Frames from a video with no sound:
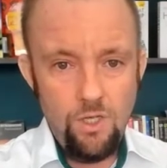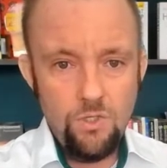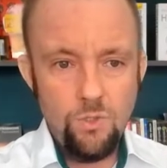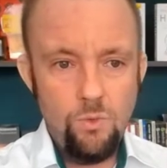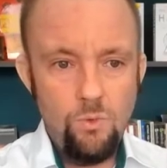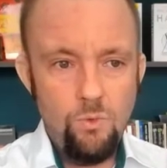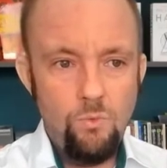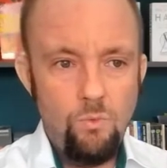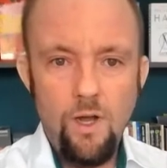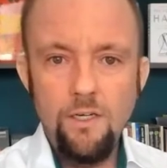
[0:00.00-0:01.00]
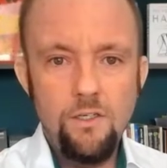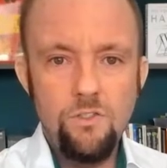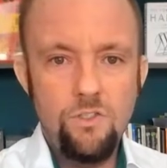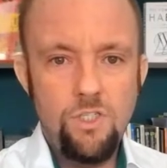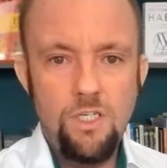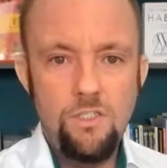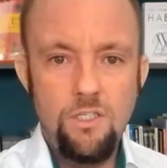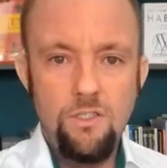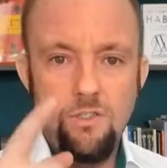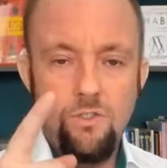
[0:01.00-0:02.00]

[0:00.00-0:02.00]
So why not just change it